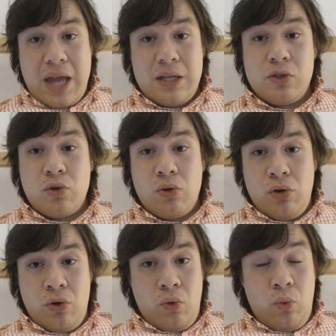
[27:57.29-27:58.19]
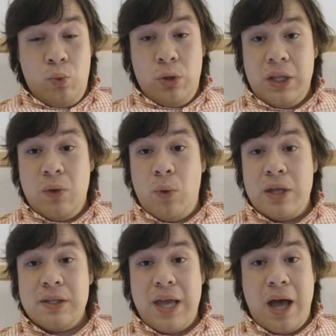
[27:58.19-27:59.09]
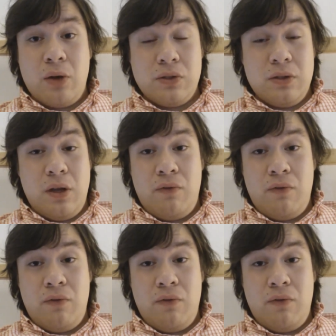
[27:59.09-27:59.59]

and his crew really went out